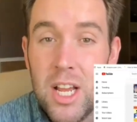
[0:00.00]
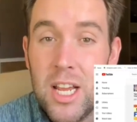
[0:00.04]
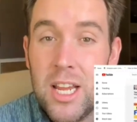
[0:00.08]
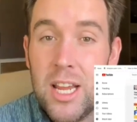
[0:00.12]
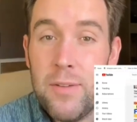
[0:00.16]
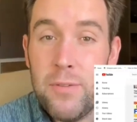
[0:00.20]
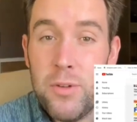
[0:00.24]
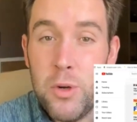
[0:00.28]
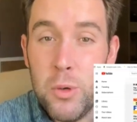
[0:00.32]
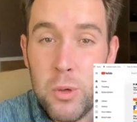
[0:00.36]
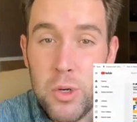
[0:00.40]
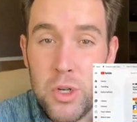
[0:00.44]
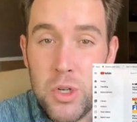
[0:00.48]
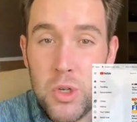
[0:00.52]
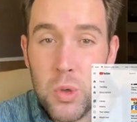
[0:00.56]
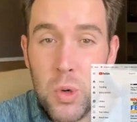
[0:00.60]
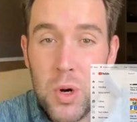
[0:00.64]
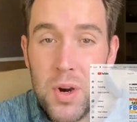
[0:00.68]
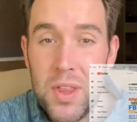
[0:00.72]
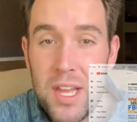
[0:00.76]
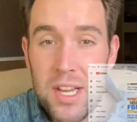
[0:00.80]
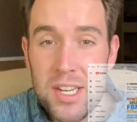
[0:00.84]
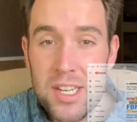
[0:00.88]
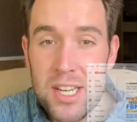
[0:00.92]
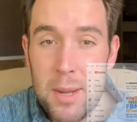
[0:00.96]
If you
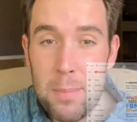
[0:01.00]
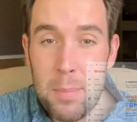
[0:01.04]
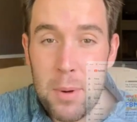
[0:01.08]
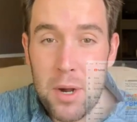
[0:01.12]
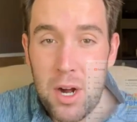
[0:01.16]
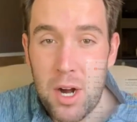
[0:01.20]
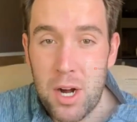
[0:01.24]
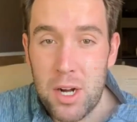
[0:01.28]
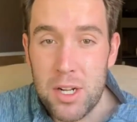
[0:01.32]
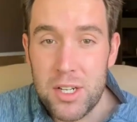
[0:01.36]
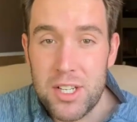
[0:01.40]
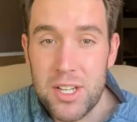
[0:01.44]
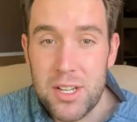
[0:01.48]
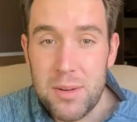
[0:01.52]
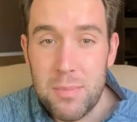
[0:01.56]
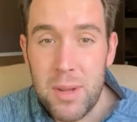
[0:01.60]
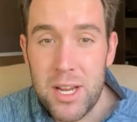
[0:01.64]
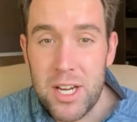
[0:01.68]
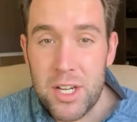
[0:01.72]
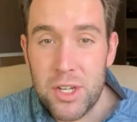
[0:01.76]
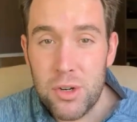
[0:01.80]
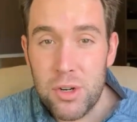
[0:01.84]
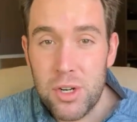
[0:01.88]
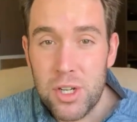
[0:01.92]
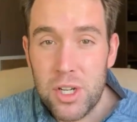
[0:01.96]
enjoy that type of content,
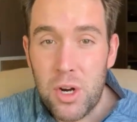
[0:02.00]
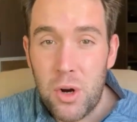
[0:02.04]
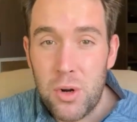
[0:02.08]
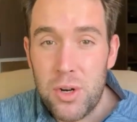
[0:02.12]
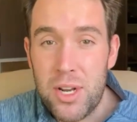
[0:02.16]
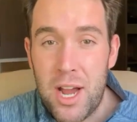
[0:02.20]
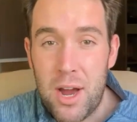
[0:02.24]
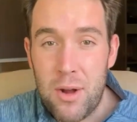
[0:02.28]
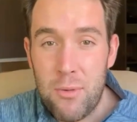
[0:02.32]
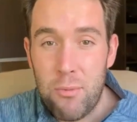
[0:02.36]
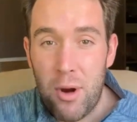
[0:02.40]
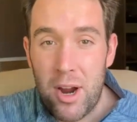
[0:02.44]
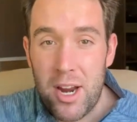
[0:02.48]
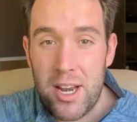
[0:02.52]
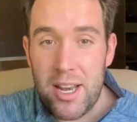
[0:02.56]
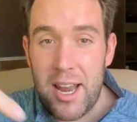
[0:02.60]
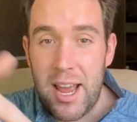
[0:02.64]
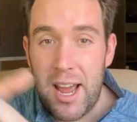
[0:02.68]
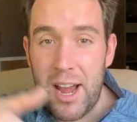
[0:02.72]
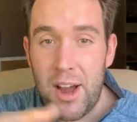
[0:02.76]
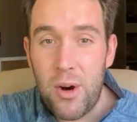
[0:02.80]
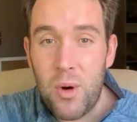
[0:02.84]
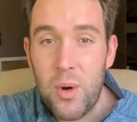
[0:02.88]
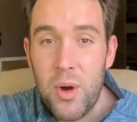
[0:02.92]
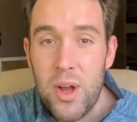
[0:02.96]
make sure to go down right
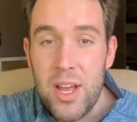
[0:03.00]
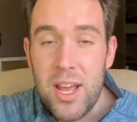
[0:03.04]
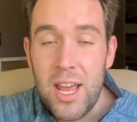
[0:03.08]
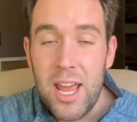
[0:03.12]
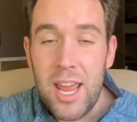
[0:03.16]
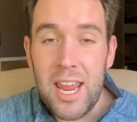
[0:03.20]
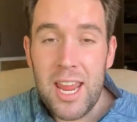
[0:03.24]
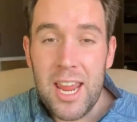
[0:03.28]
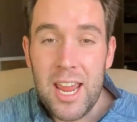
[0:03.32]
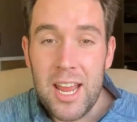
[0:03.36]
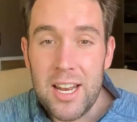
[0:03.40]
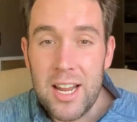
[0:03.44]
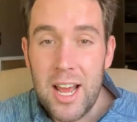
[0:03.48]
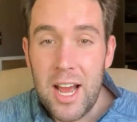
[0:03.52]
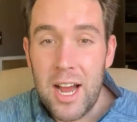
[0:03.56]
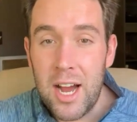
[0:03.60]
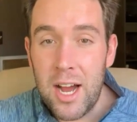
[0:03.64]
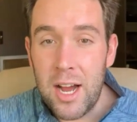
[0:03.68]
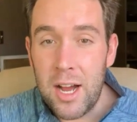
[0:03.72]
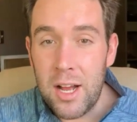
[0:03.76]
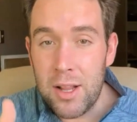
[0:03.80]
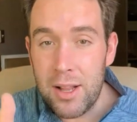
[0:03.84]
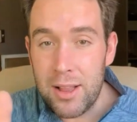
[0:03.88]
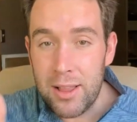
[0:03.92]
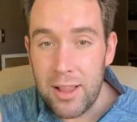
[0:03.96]
now and
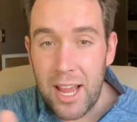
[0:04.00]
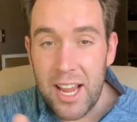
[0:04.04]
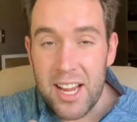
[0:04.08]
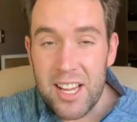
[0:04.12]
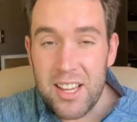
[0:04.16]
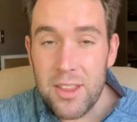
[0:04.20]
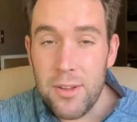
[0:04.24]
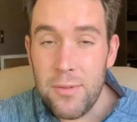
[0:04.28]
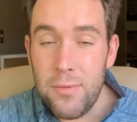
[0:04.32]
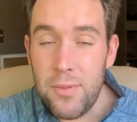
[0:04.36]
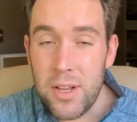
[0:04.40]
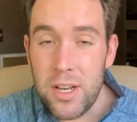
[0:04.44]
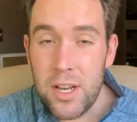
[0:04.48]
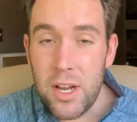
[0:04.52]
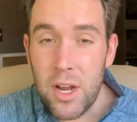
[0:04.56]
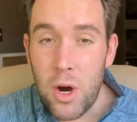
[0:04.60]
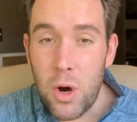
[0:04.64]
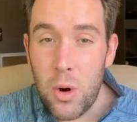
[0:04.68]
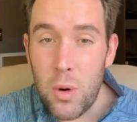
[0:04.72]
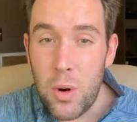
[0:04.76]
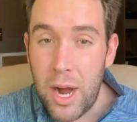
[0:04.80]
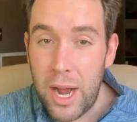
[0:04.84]
like the video.